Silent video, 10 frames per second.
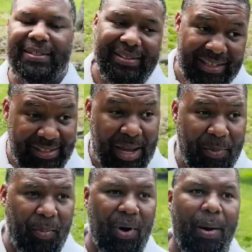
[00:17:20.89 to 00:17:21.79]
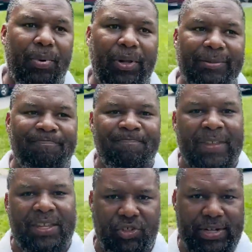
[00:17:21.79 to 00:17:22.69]
this type of property,
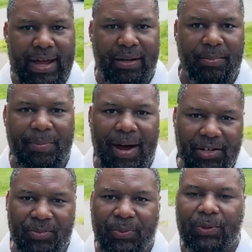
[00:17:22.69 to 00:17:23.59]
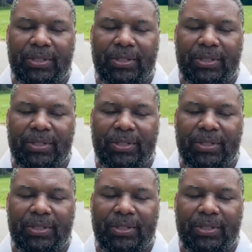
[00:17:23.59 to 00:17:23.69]
it's just not going to be possible.